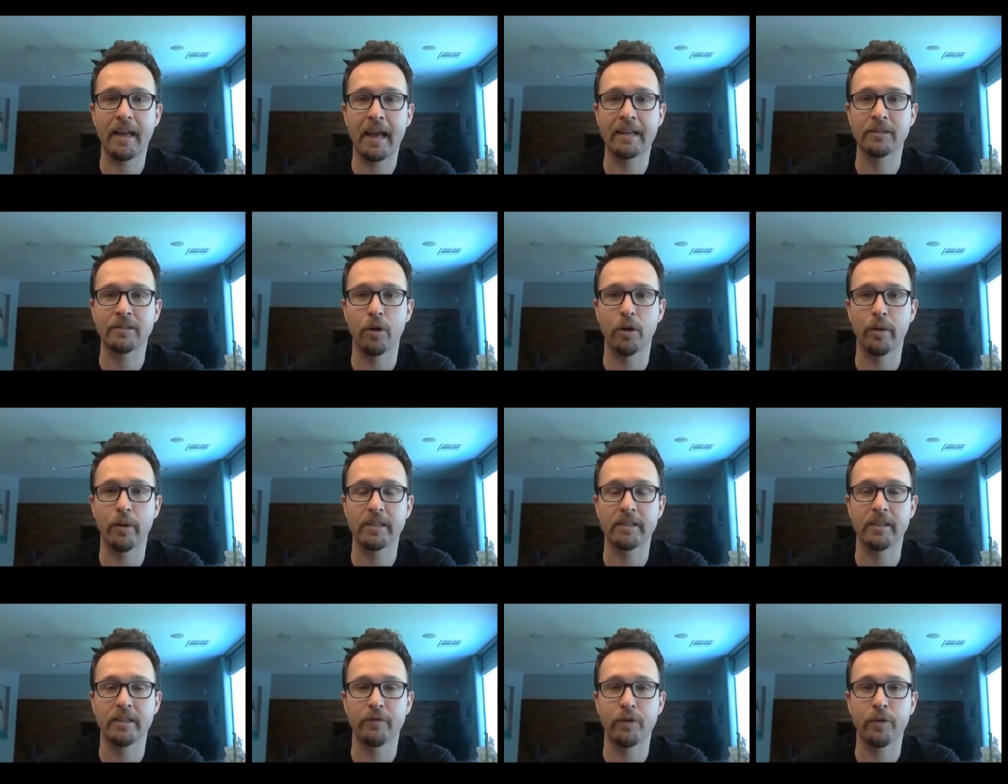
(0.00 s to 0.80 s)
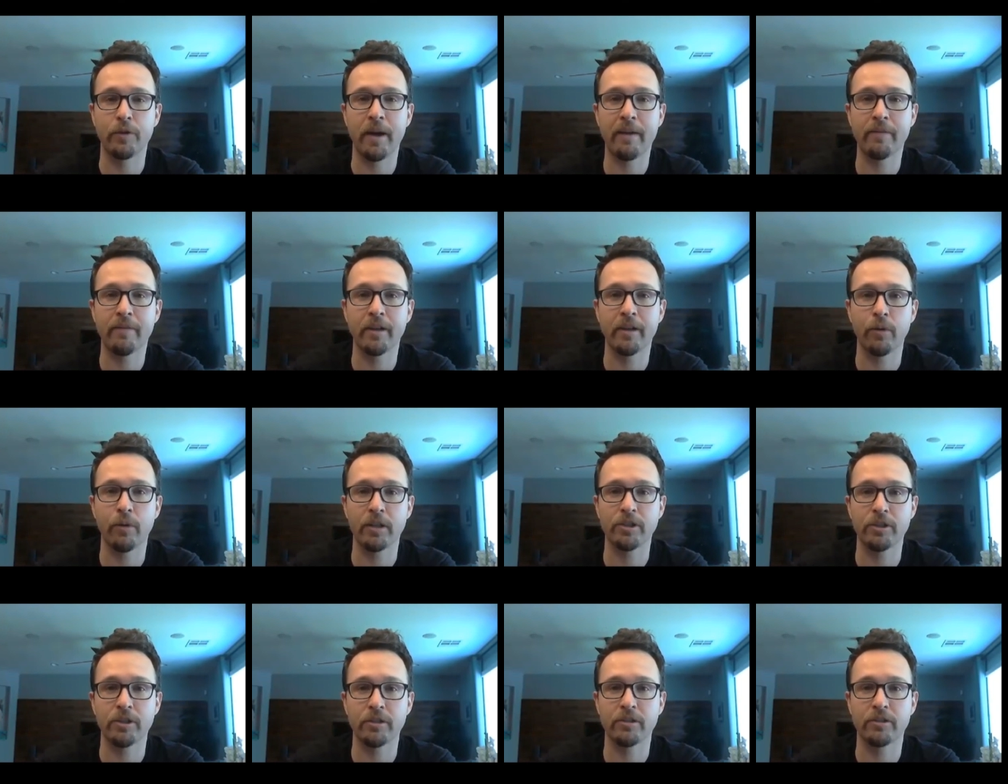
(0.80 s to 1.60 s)
as always, if you have any
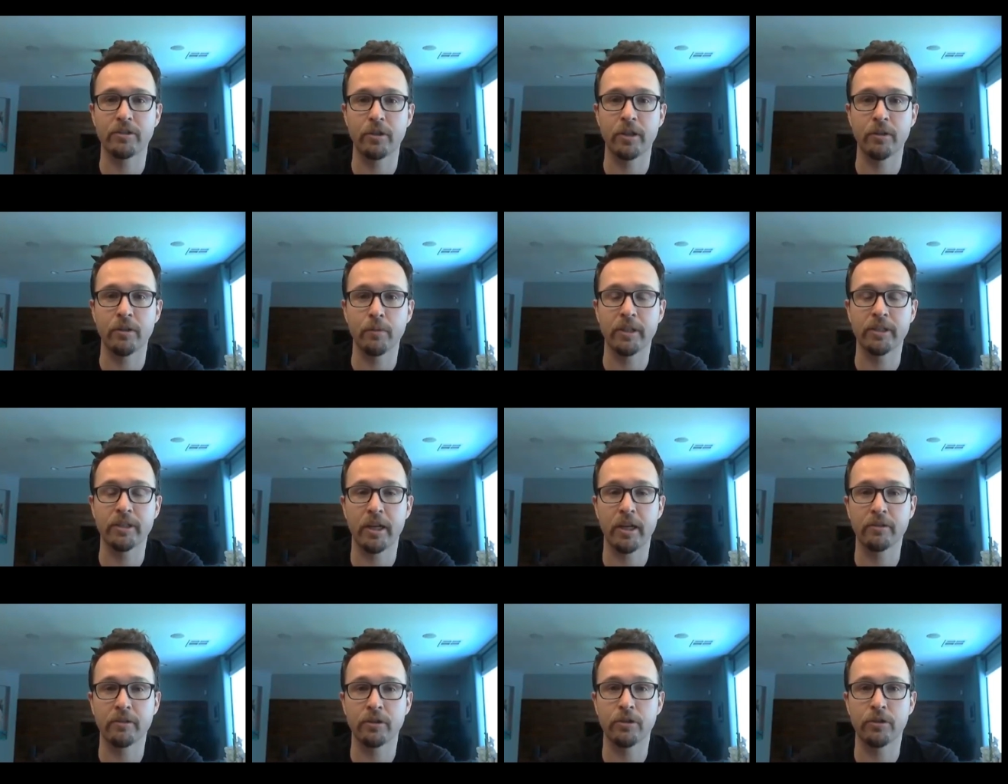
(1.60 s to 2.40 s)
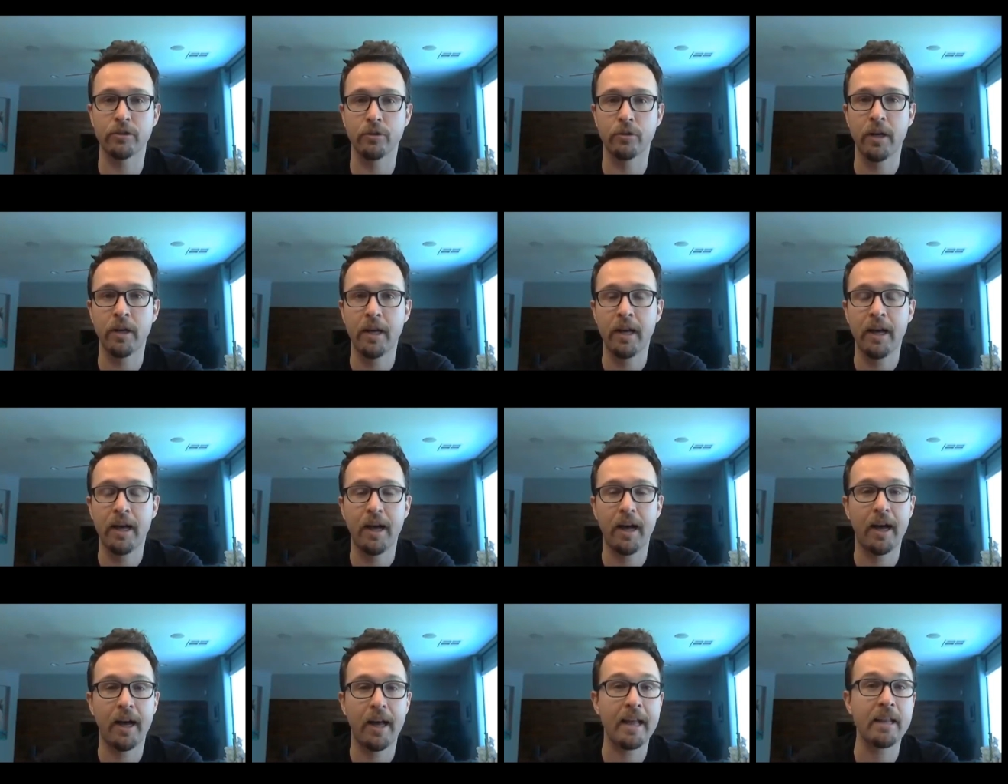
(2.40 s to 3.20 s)
questions, you can reach out to
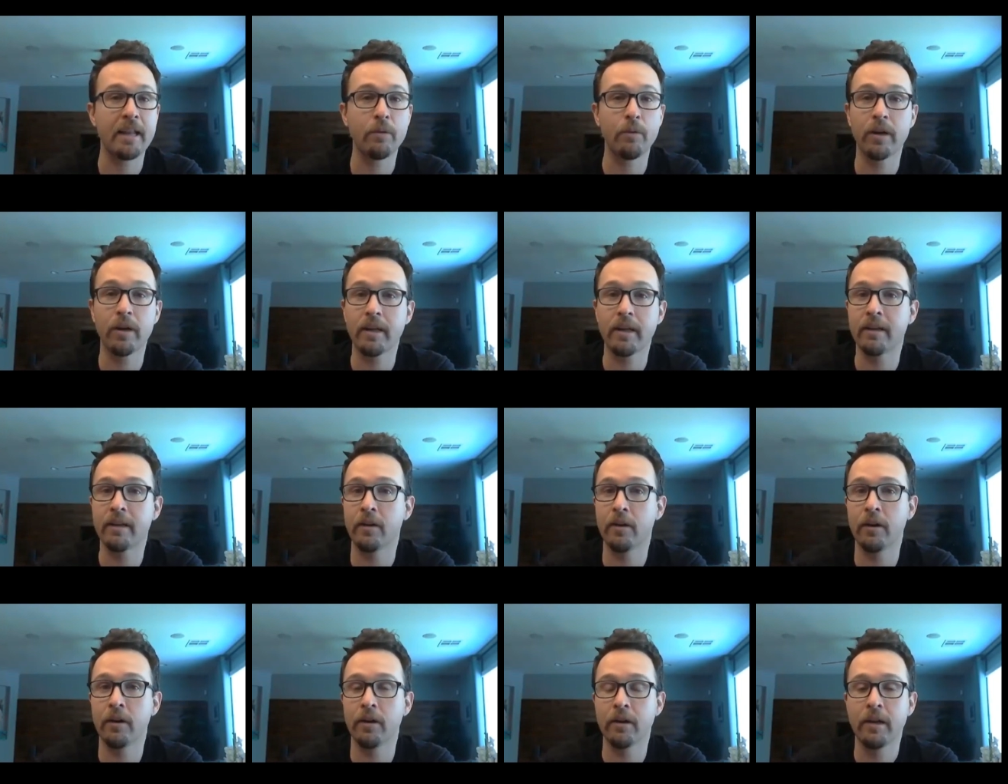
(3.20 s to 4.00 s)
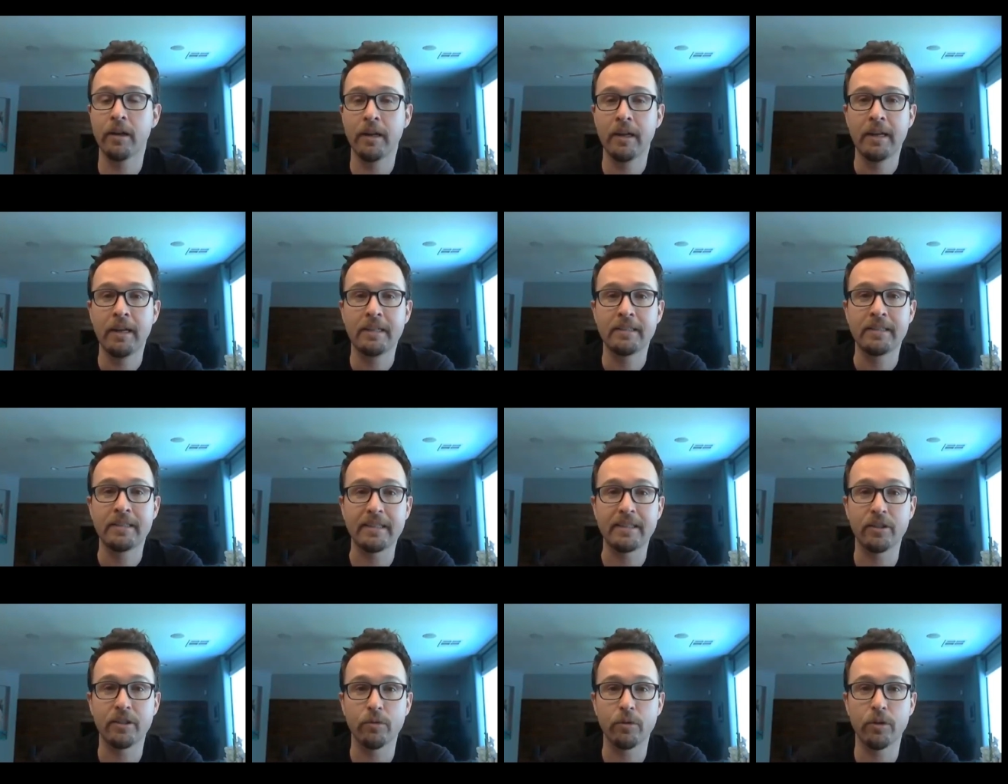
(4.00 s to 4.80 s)
anyone in our
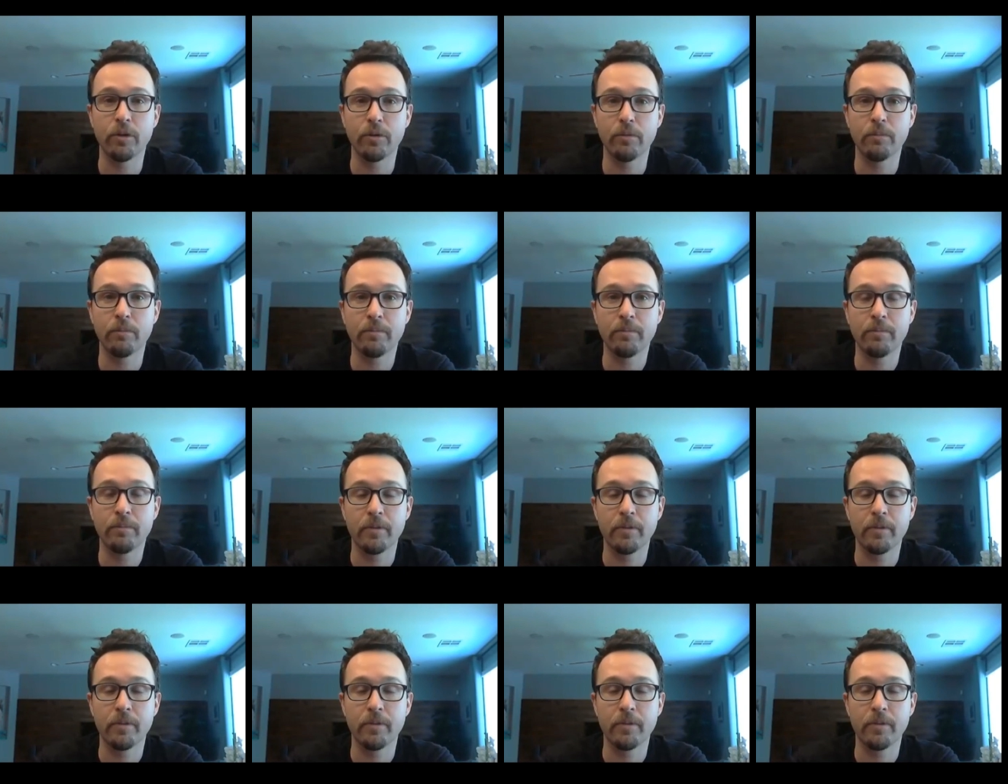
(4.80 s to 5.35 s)
tasting room.